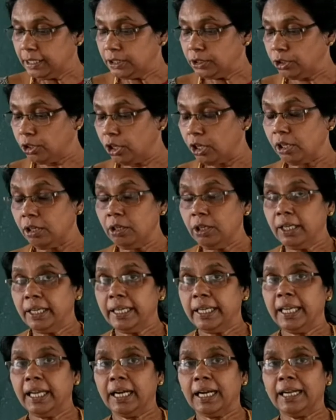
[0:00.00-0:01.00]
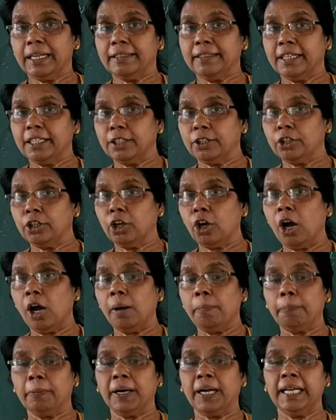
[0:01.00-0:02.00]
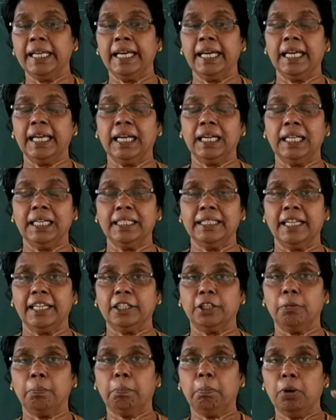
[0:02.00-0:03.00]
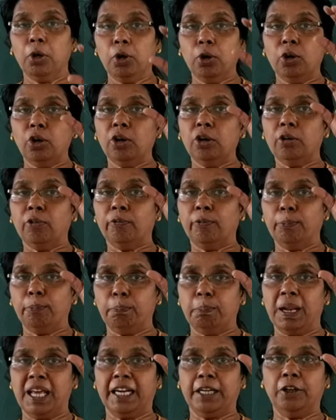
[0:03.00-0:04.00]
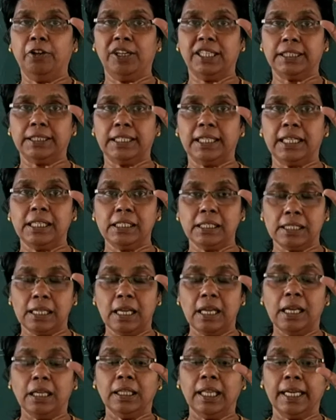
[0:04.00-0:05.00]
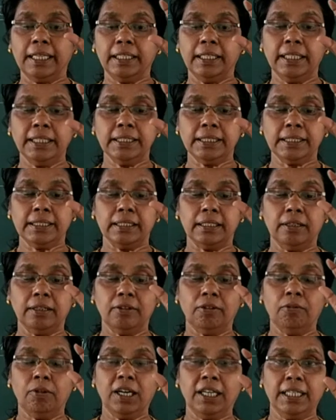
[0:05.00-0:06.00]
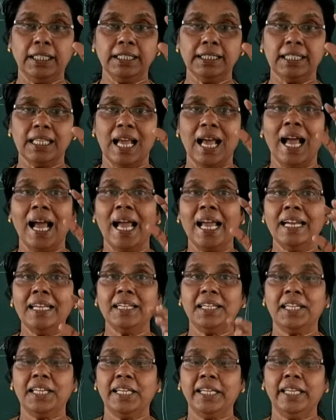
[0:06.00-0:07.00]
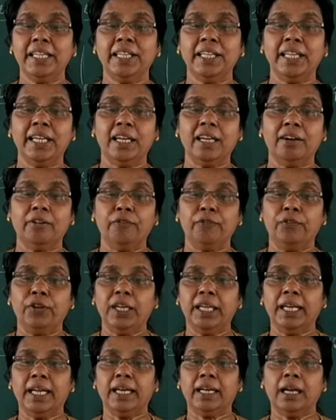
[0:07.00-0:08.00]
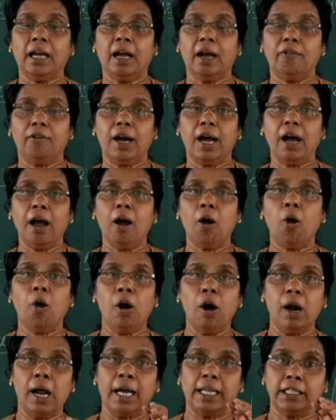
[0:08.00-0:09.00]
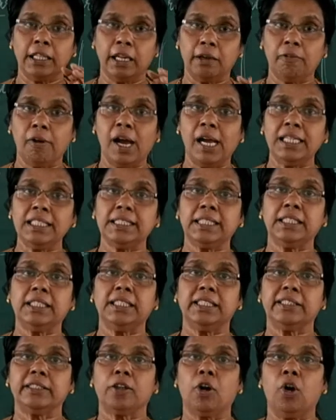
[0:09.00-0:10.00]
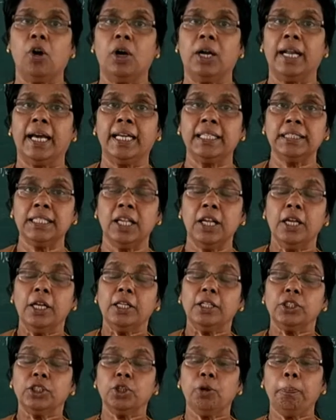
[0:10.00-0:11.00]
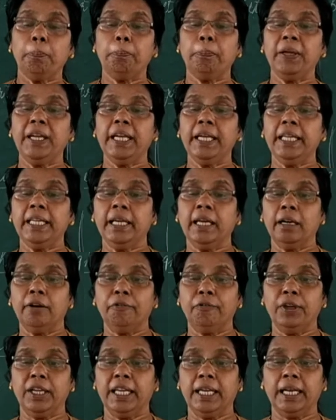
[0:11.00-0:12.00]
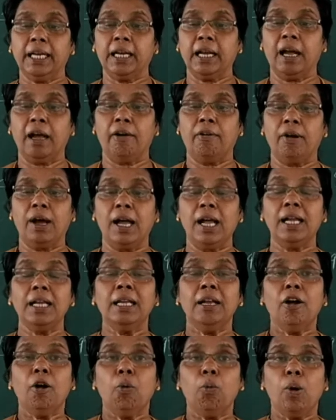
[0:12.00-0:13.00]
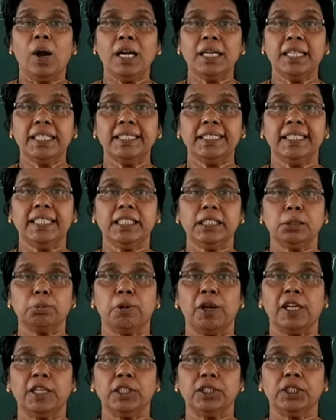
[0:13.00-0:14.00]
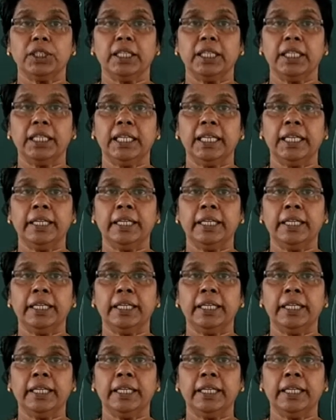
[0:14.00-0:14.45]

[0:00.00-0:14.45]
So here at the top clearly that blue blood vessels, that is what is anterior vena cava, or otherwise it is called as superior vena cava. What is its function?